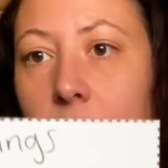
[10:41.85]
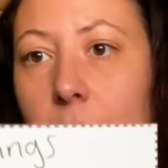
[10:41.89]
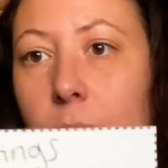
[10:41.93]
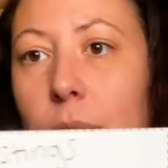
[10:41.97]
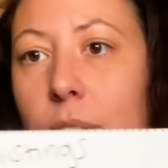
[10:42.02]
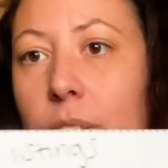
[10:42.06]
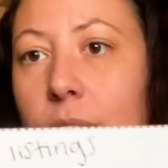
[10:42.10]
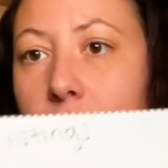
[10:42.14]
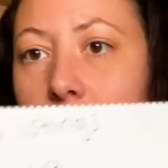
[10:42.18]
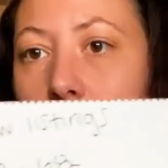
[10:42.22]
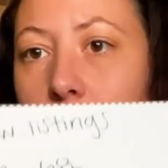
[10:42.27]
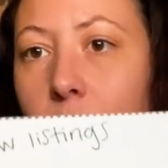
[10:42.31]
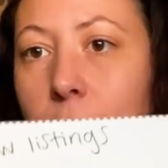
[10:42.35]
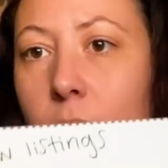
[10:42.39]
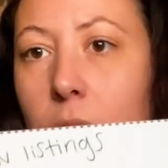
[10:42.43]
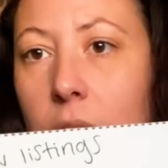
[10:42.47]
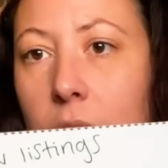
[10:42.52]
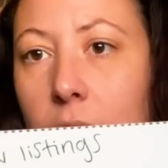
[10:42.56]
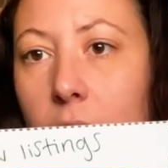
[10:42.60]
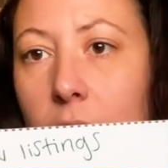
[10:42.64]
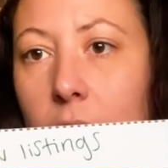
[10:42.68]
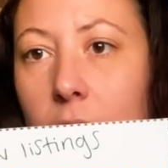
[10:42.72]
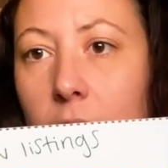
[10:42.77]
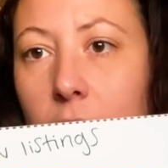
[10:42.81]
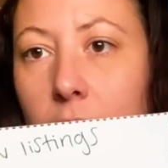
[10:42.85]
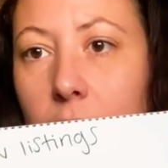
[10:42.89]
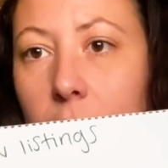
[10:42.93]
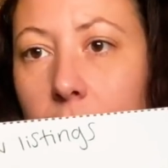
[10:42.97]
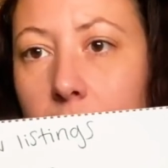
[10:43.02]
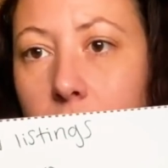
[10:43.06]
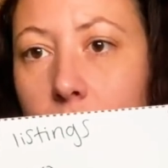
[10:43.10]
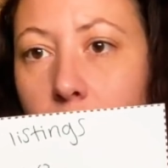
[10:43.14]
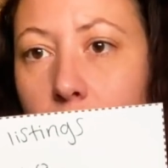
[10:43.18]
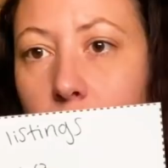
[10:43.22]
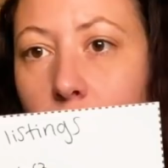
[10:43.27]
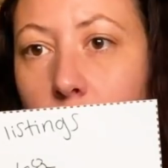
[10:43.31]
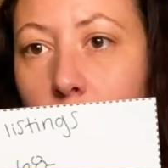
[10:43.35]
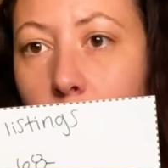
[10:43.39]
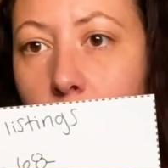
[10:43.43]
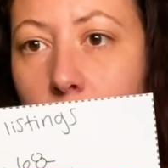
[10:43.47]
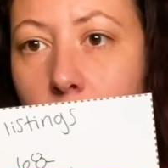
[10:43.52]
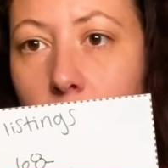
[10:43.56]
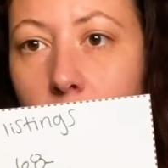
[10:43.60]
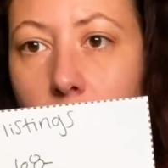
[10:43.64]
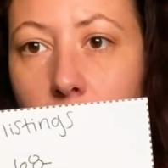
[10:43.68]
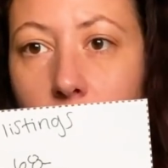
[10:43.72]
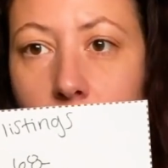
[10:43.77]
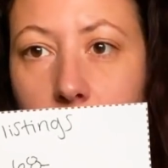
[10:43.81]
I was definitely, these are the
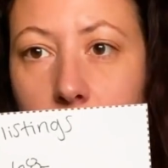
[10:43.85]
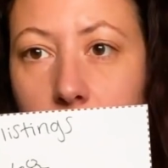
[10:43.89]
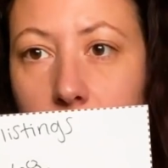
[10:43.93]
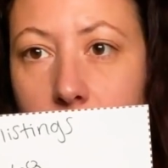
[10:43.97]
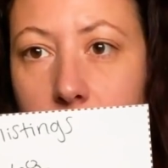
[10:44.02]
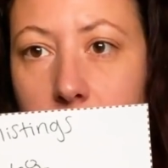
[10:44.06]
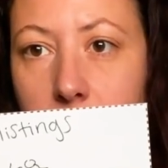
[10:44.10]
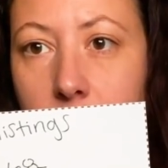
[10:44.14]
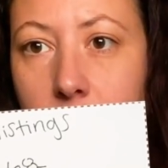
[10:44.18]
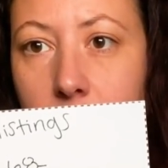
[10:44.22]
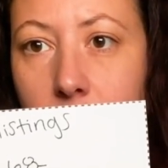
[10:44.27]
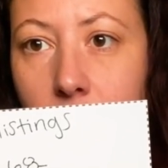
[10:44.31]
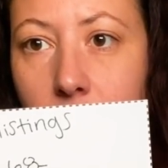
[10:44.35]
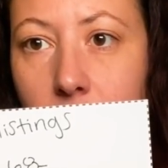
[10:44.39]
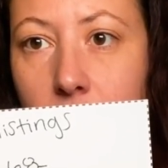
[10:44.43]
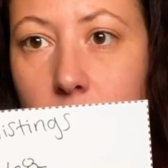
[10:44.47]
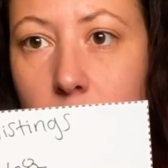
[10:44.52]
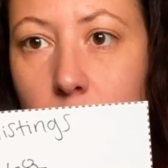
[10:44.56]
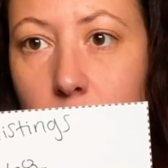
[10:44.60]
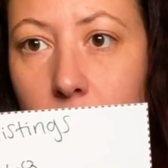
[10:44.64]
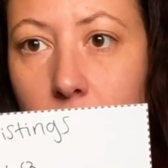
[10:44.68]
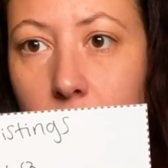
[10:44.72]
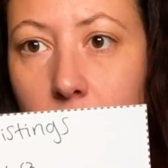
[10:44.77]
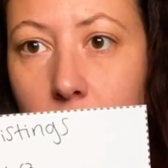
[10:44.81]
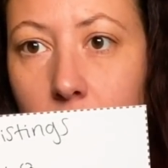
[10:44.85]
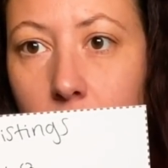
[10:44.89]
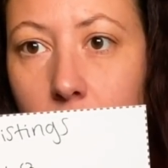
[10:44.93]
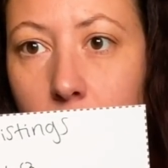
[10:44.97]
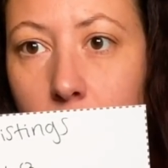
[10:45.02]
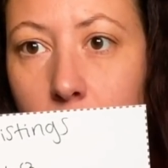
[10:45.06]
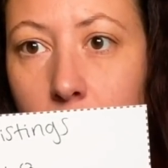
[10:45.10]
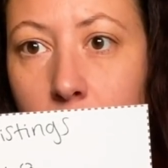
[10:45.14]
only 2 days I listed last week,